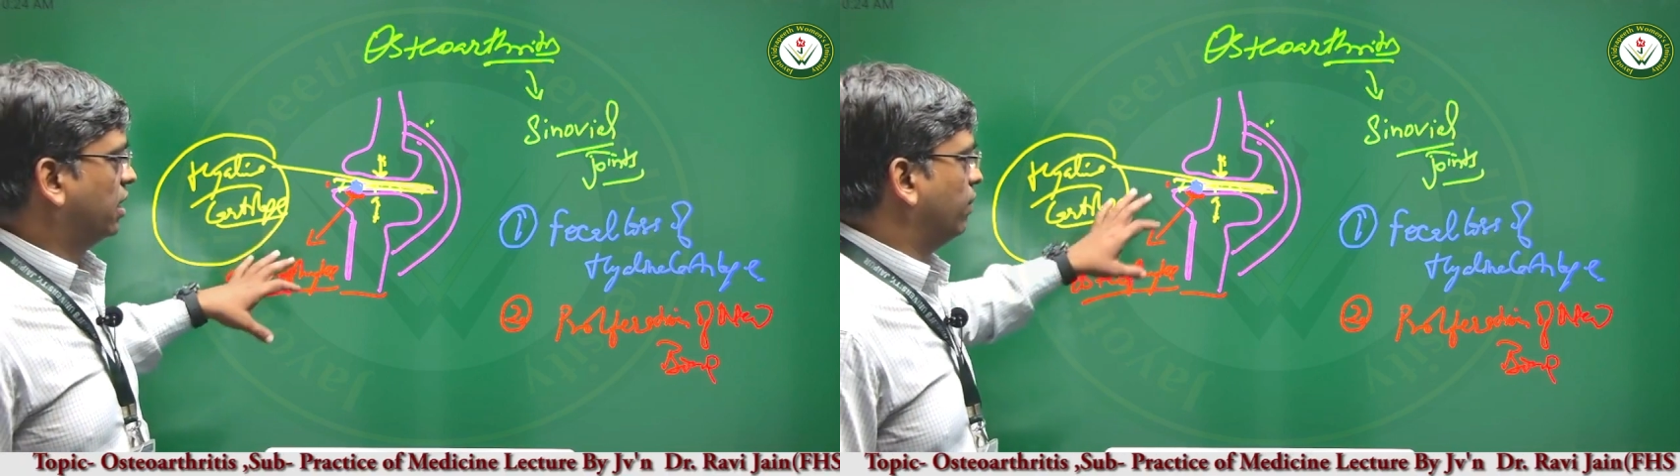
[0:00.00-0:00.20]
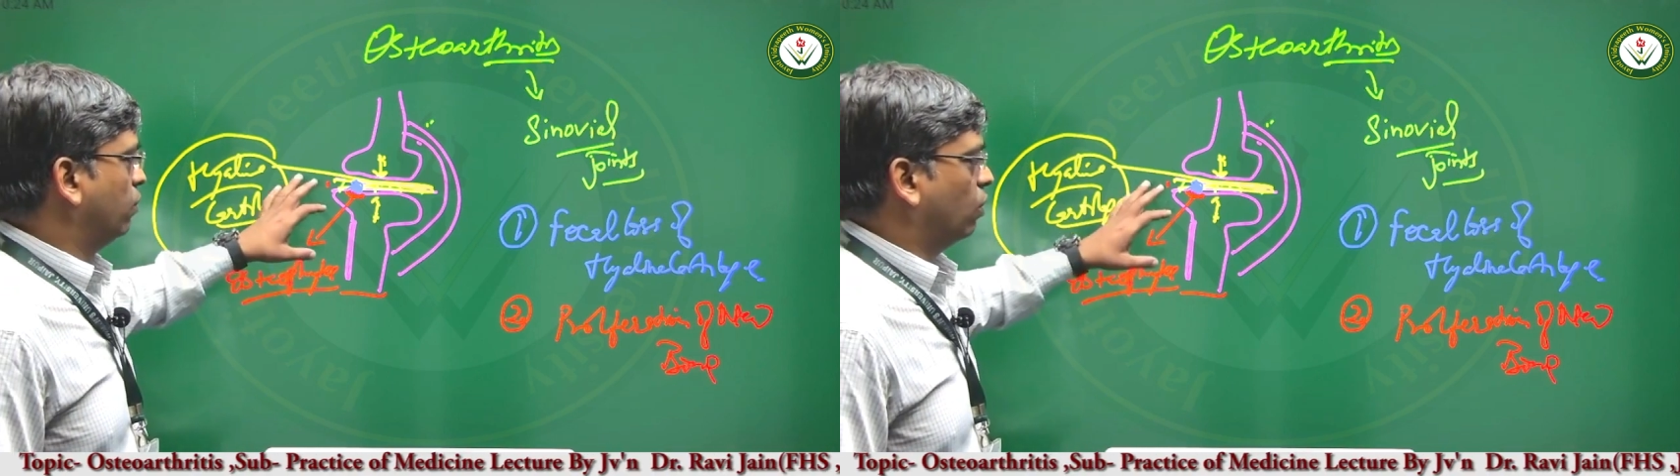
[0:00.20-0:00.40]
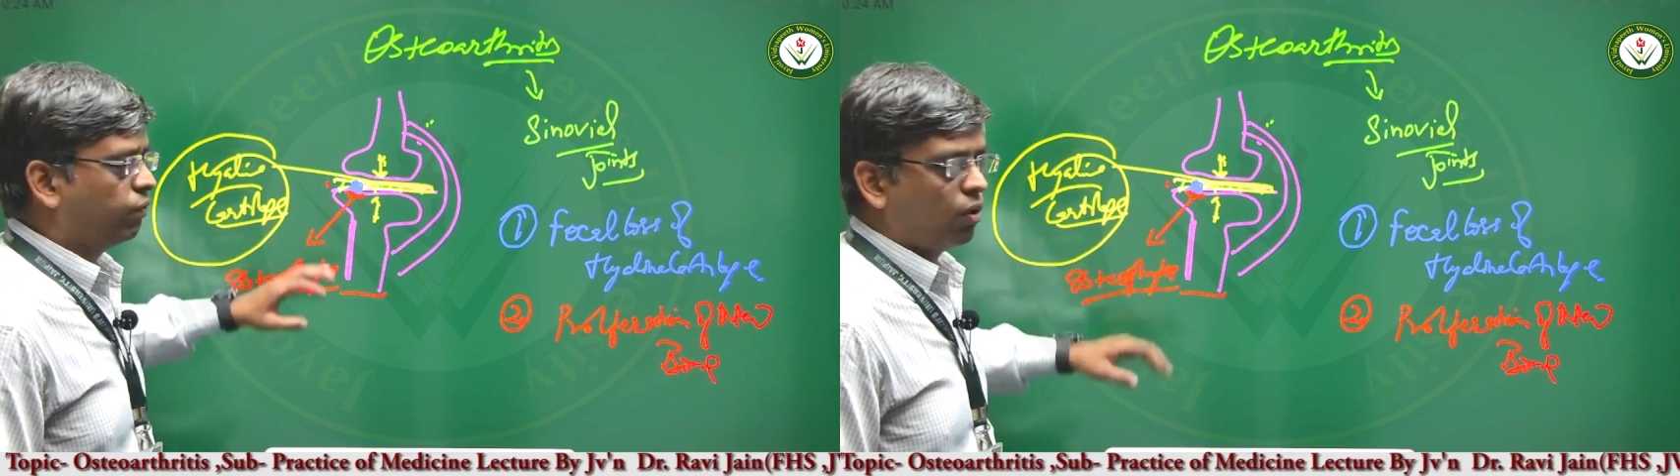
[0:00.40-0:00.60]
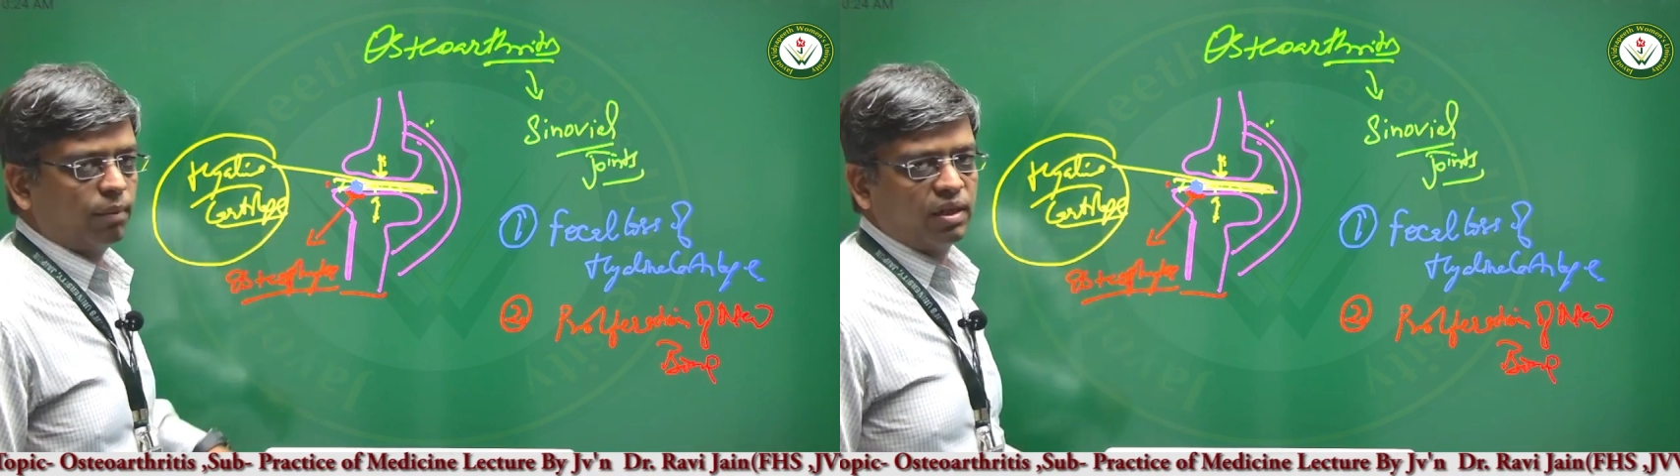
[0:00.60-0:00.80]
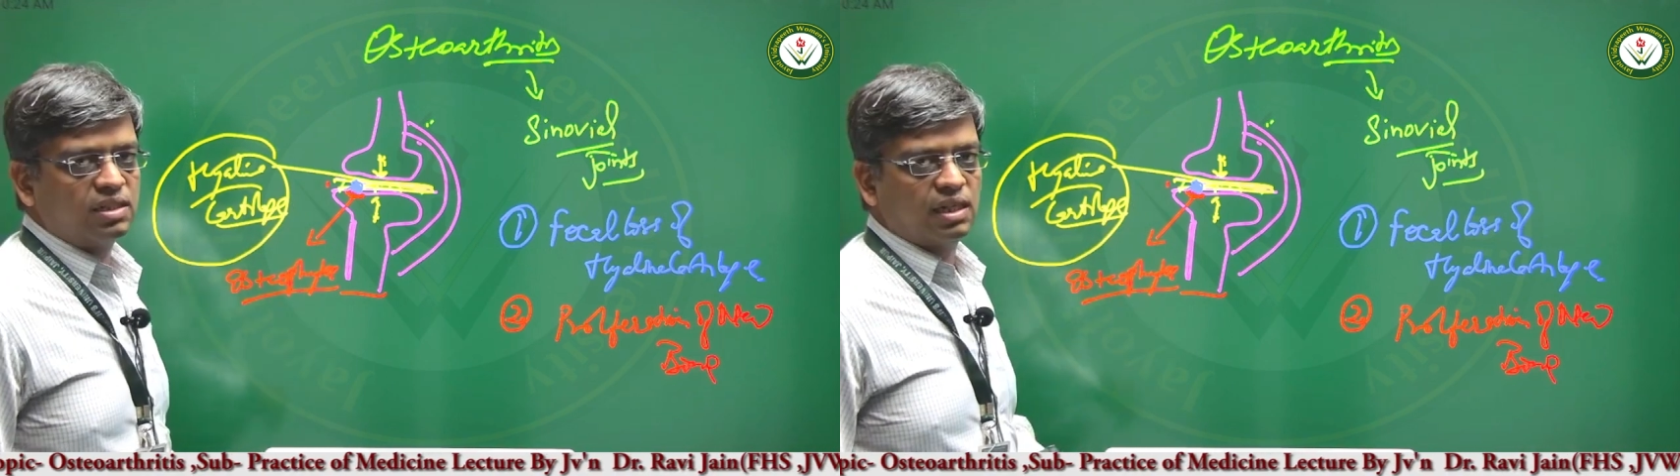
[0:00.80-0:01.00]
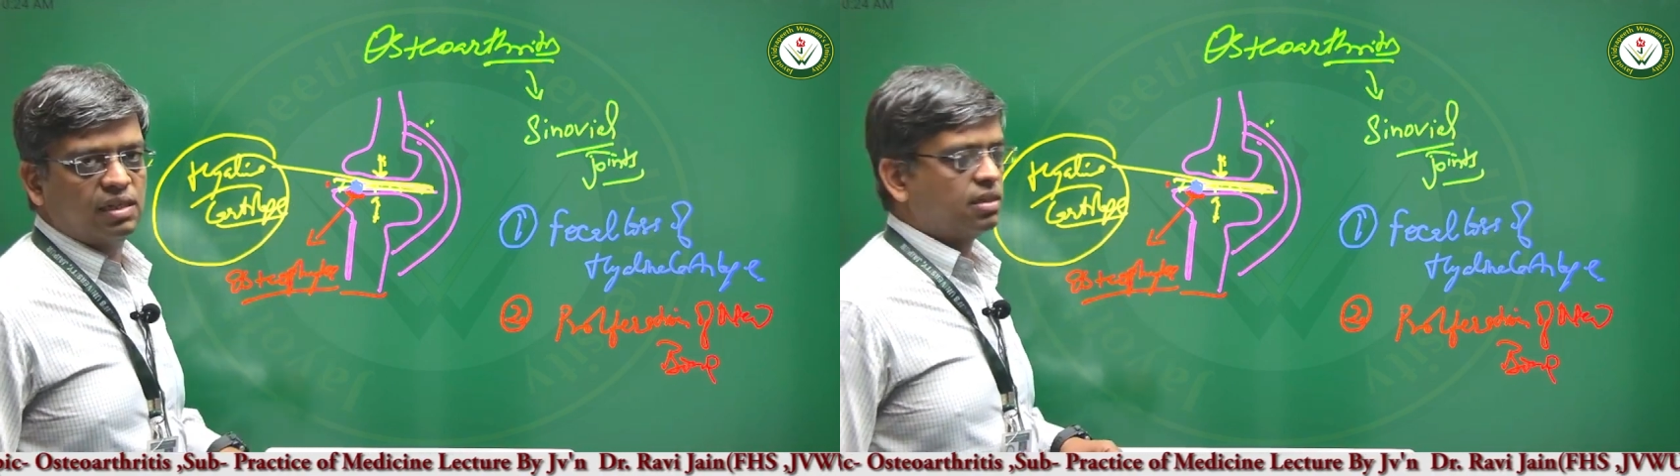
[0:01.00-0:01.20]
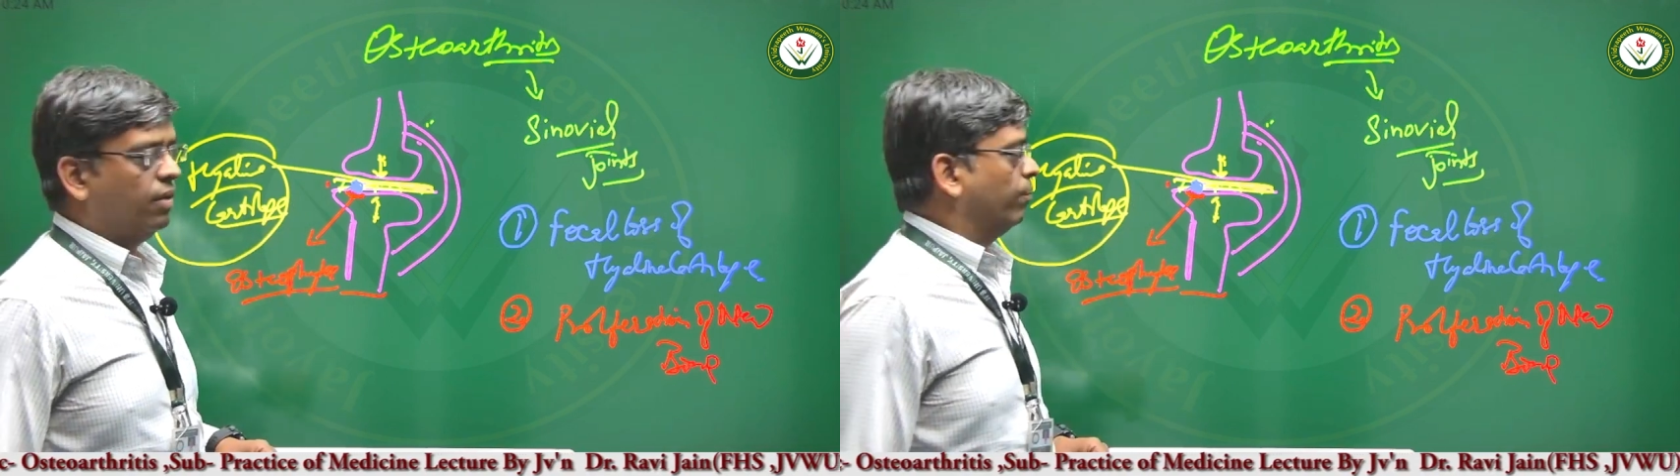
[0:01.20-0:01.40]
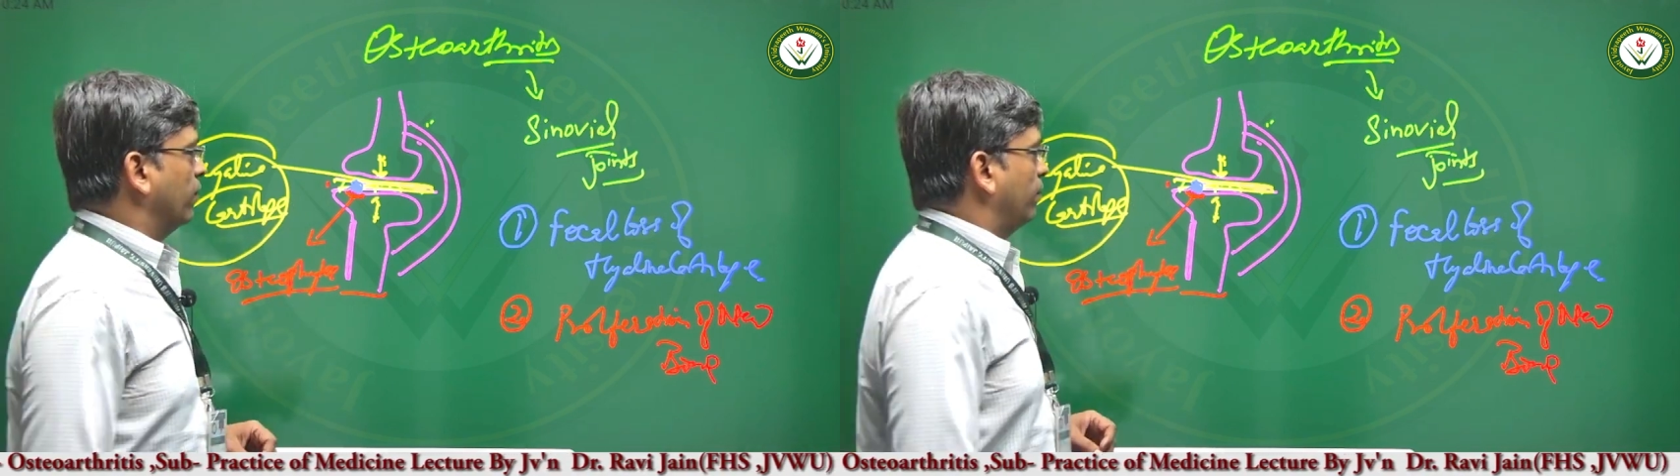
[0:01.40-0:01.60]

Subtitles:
the bone forming cells,